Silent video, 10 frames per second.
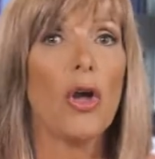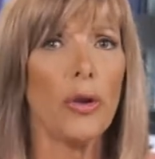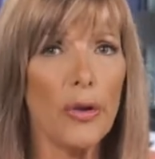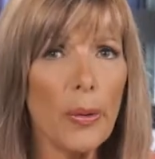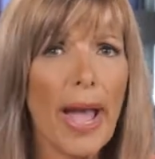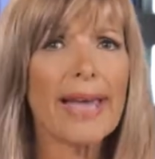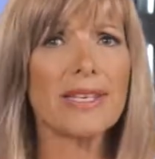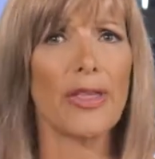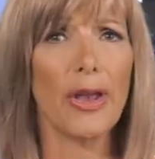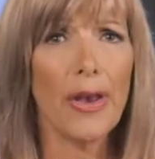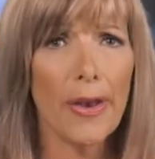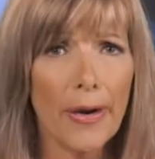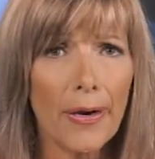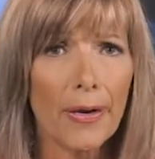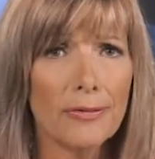Who has the
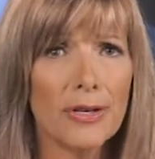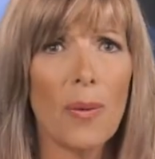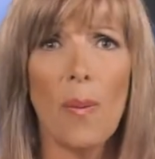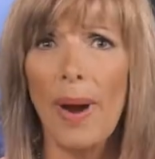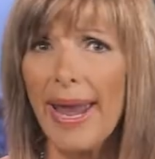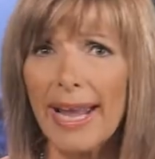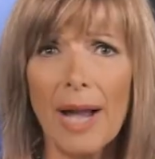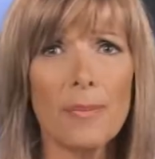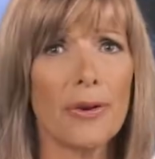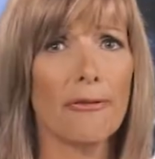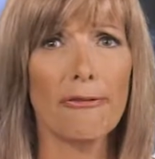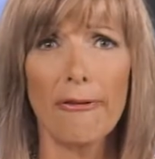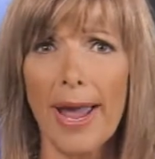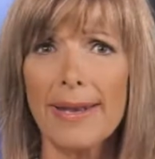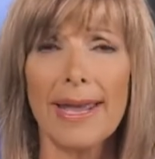nerve to wake up your
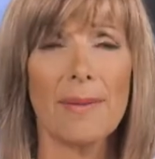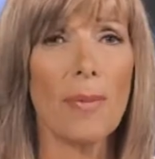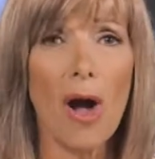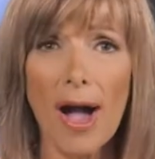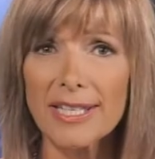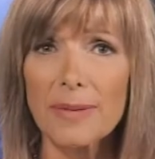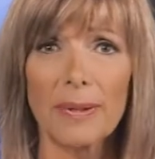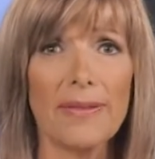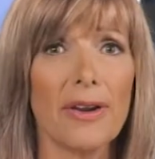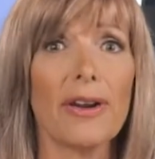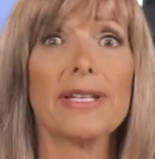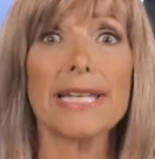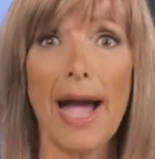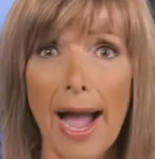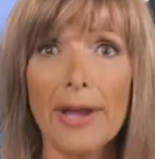friend and possibly their
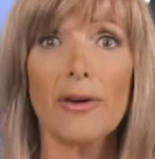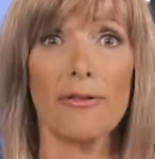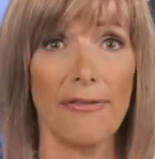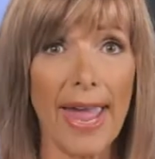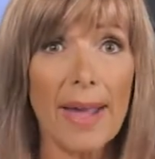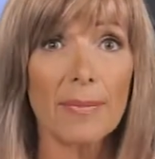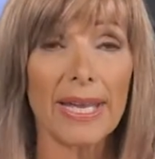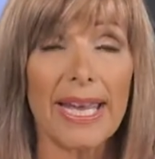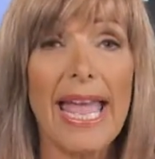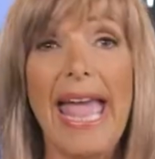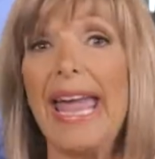entire family